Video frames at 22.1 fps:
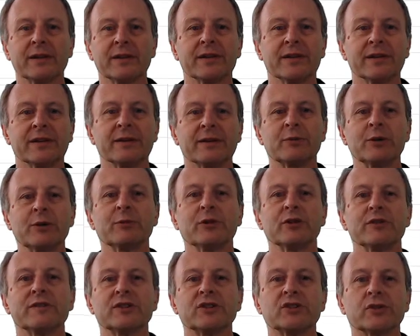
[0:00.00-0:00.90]
Then we
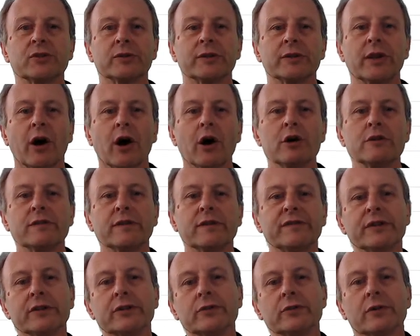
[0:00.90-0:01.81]
move into an
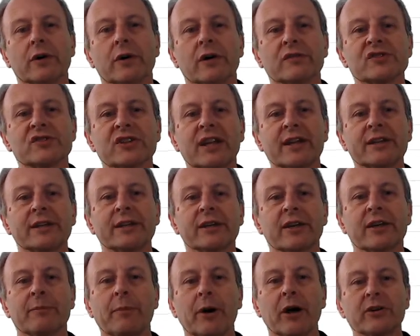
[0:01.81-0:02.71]
overview of selecting
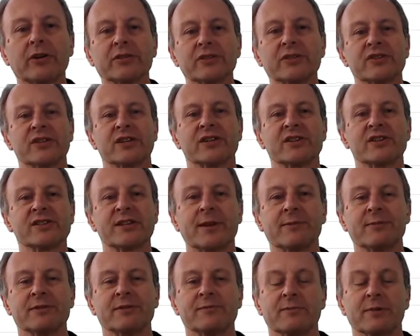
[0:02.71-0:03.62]
components and
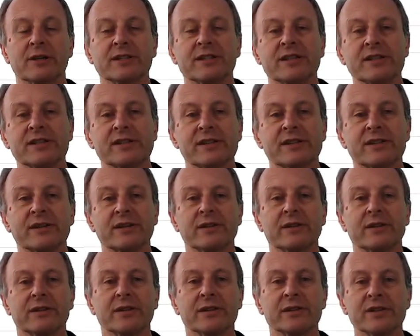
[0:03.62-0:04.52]
assemblies.
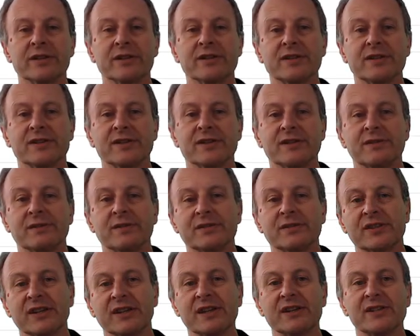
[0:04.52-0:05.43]
Then it's
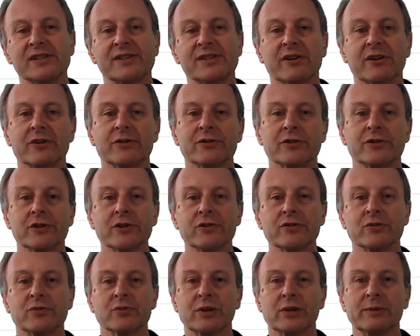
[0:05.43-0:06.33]

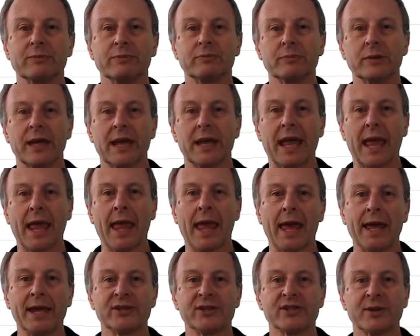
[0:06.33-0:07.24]
CS02, we
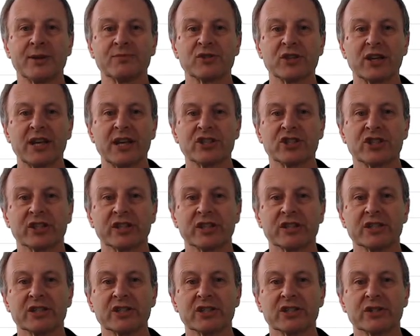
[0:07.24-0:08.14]
add some selection
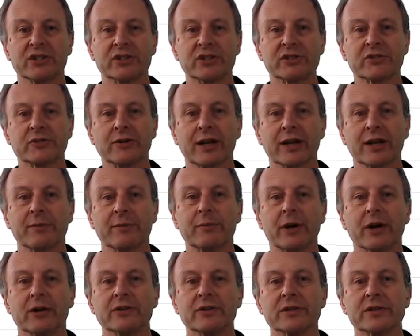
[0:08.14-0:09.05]
conditions to our
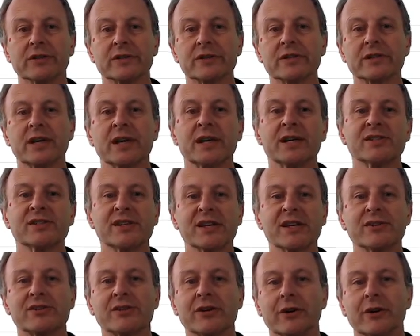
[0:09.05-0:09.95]
components.
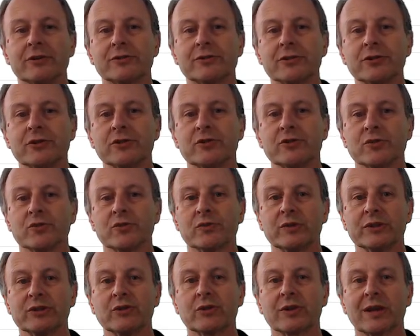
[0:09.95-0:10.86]
CS02,
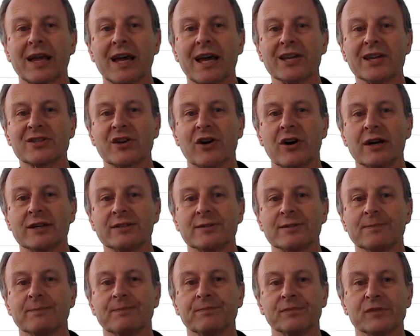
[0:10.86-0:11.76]
we do class
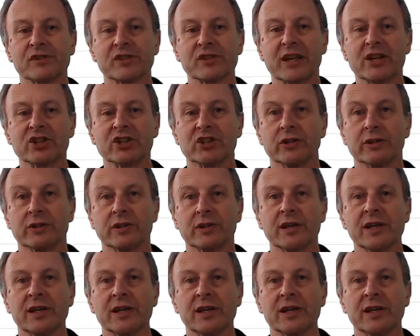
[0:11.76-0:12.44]
item selection.